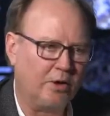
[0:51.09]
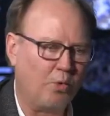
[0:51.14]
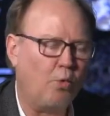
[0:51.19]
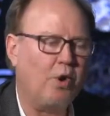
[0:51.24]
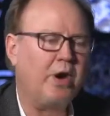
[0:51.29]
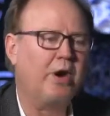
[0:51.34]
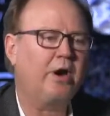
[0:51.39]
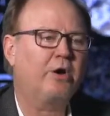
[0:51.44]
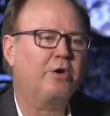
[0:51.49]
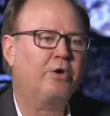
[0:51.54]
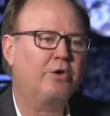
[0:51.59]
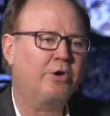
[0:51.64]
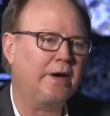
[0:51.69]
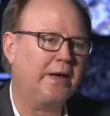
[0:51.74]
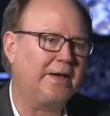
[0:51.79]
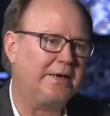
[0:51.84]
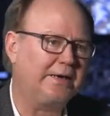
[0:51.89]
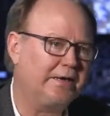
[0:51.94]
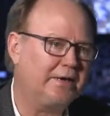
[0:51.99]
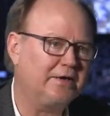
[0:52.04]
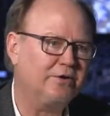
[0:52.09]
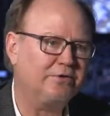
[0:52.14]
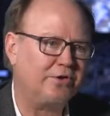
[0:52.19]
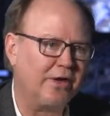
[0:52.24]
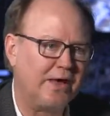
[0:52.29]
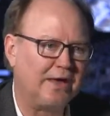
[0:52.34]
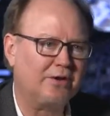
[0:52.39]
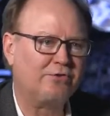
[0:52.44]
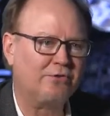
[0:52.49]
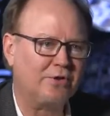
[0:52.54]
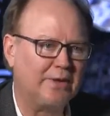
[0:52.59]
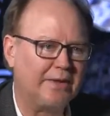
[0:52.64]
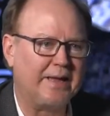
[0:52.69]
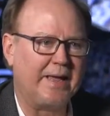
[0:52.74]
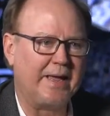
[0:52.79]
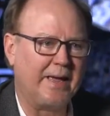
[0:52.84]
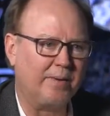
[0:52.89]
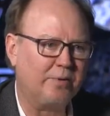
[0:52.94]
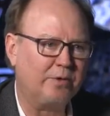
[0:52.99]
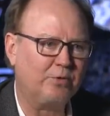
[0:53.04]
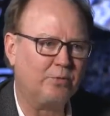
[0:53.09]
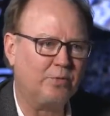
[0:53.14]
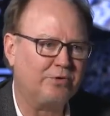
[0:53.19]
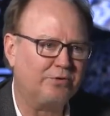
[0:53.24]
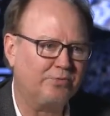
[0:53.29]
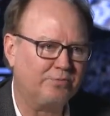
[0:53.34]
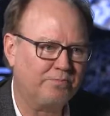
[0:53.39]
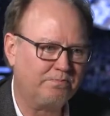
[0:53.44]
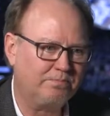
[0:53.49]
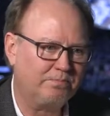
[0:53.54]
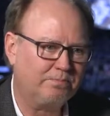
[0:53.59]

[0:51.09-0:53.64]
where good ideas actually happen, which